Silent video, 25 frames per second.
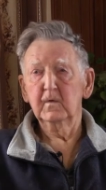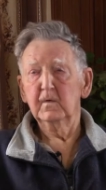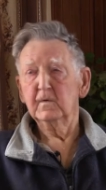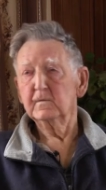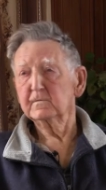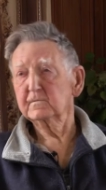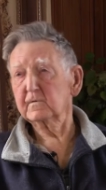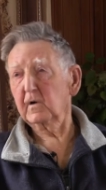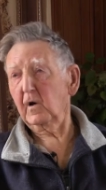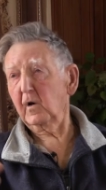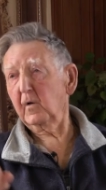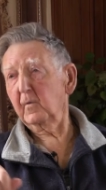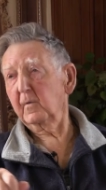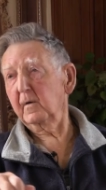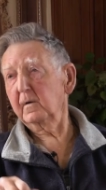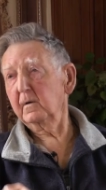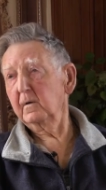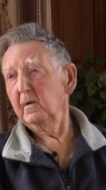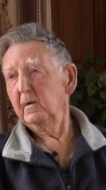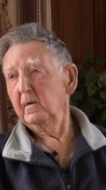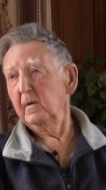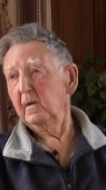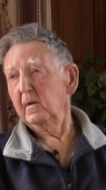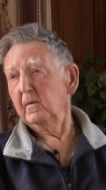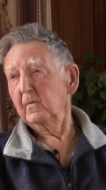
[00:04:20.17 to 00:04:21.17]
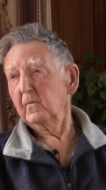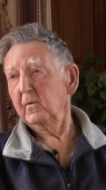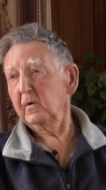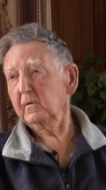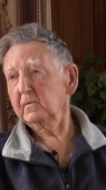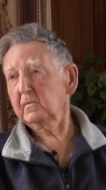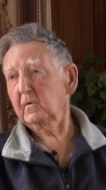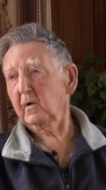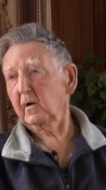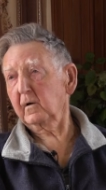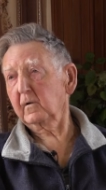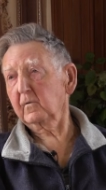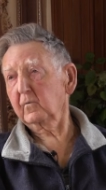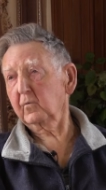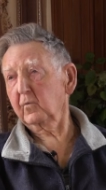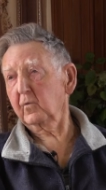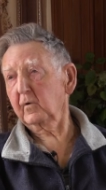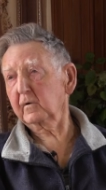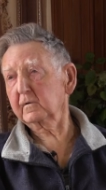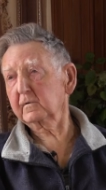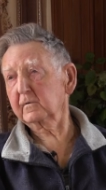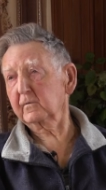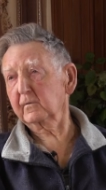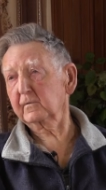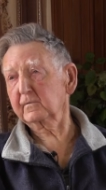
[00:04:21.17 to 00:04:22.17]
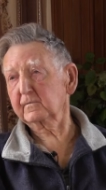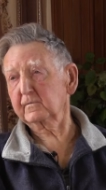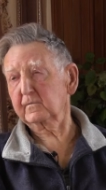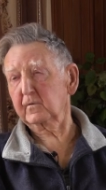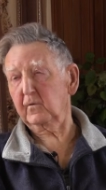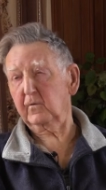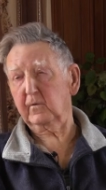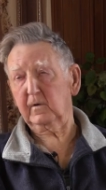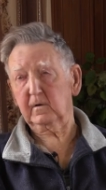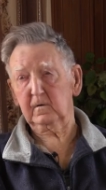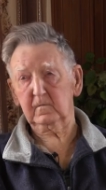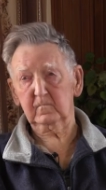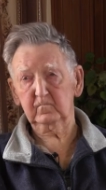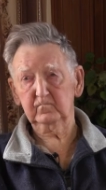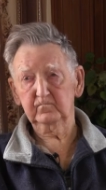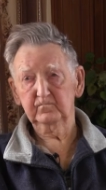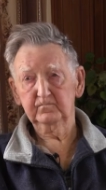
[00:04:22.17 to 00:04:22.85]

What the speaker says: showed me what kind of work he was doing